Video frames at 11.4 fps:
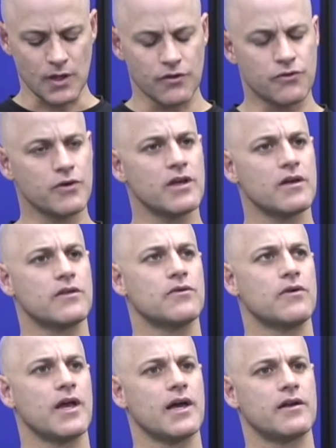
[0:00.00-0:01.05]
to
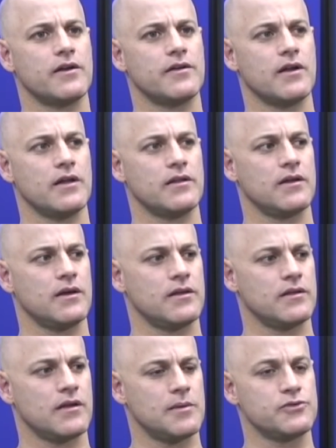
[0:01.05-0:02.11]
get
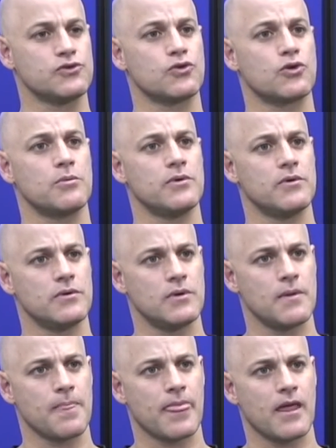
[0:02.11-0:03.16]
and absorb
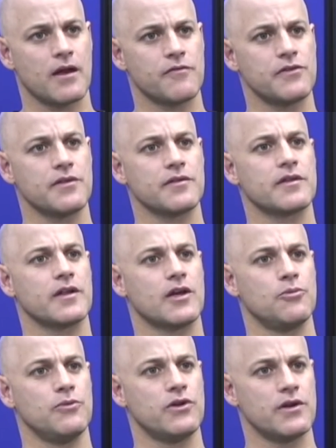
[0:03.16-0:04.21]
everything that the
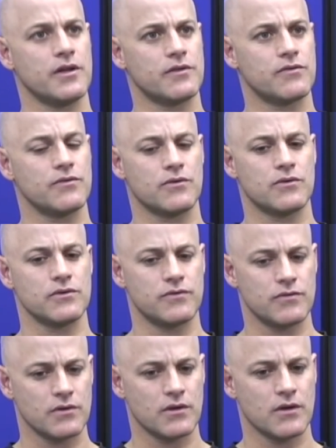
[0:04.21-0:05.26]
community
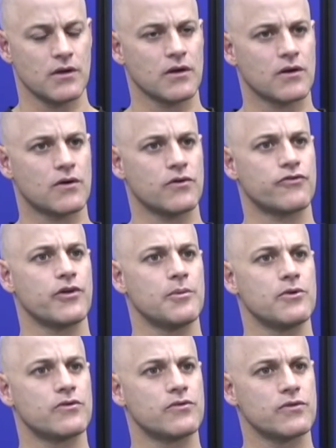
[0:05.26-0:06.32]
could
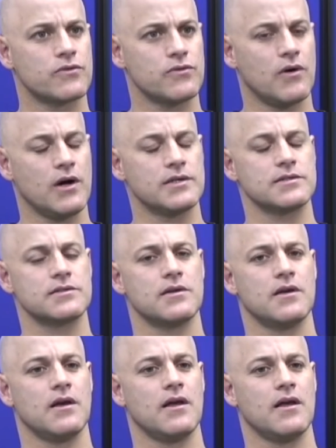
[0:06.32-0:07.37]
contribute to us,
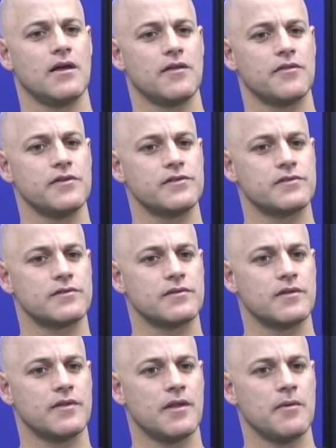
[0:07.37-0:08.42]

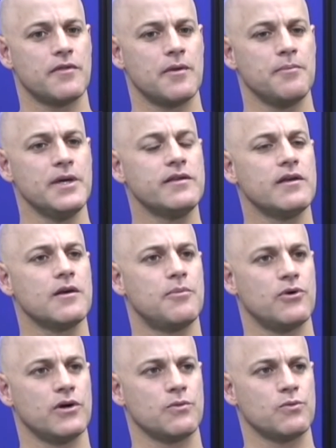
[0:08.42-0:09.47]
the meeting
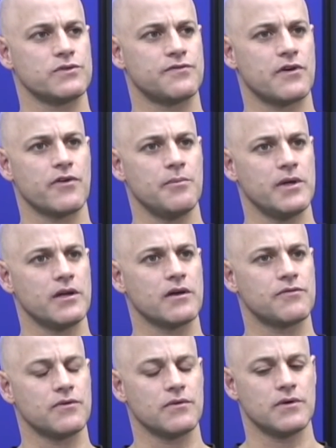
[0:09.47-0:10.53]
point was very
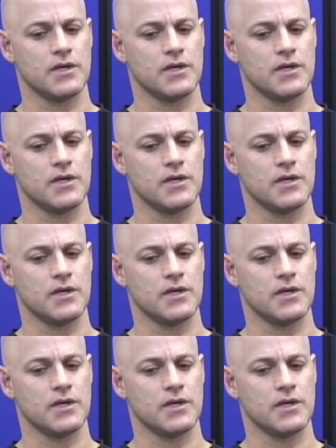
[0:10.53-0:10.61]
meaningful.